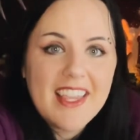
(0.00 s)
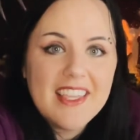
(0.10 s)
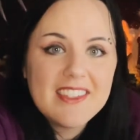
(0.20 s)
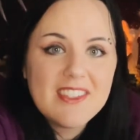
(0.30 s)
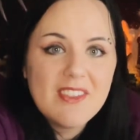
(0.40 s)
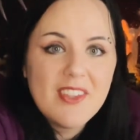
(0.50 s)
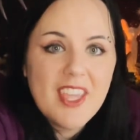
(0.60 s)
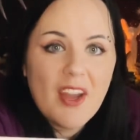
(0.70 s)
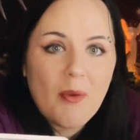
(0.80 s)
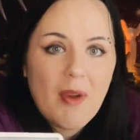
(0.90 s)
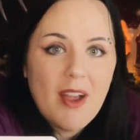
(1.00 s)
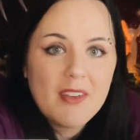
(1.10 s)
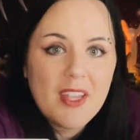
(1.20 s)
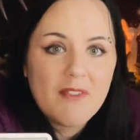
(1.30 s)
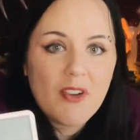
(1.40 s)
He's looking around
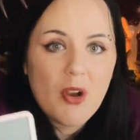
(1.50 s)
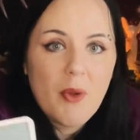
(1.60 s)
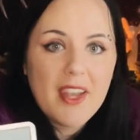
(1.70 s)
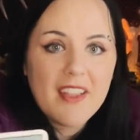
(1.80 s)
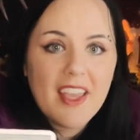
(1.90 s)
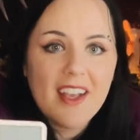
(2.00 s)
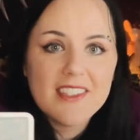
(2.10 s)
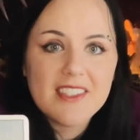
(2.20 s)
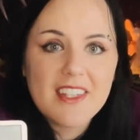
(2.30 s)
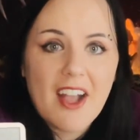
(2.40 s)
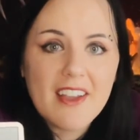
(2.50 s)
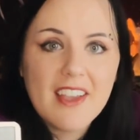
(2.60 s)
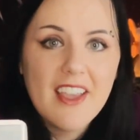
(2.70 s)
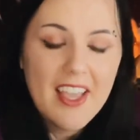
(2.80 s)
him for a way to get unstuck.